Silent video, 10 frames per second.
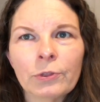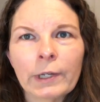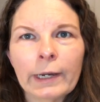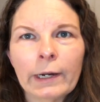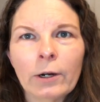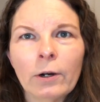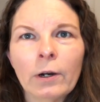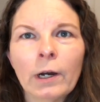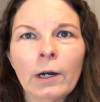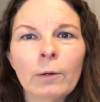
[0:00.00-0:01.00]

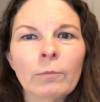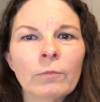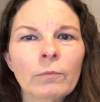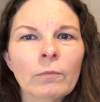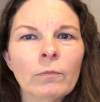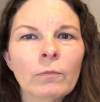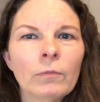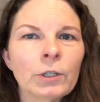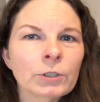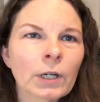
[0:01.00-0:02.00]
there, um,
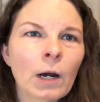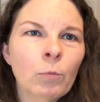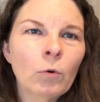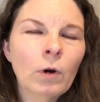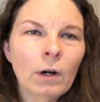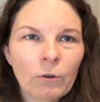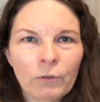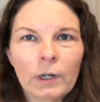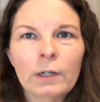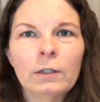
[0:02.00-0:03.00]
there's a couple of
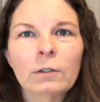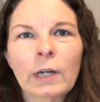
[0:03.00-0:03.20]
uh,